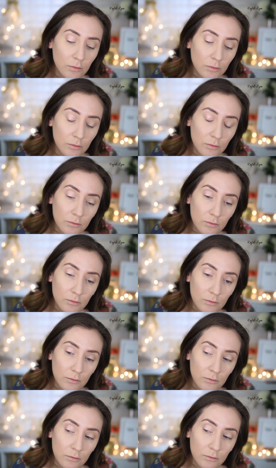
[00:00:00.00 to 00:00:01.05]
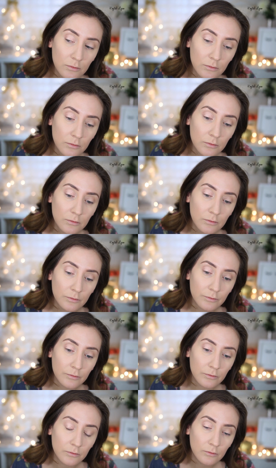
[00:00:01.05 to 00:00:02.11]

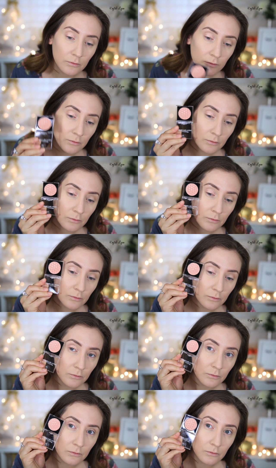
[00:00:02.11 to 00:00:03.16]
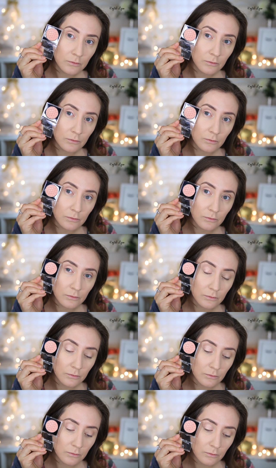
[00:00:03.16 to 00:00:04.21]

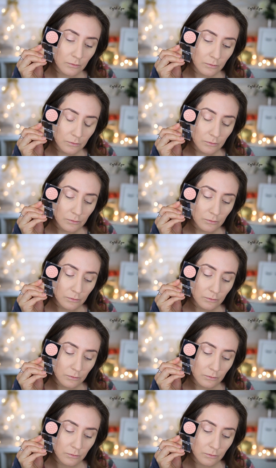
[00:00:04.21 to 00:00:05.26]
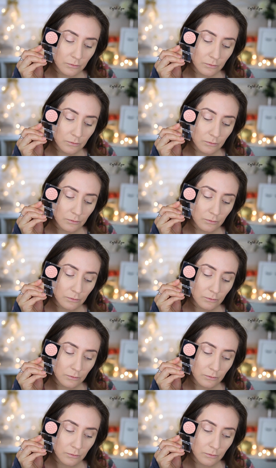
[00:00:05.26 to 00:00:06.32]

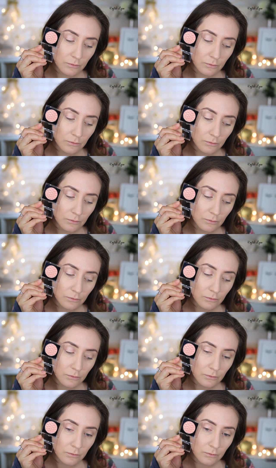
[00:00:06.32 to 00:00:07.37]
Nothing is said.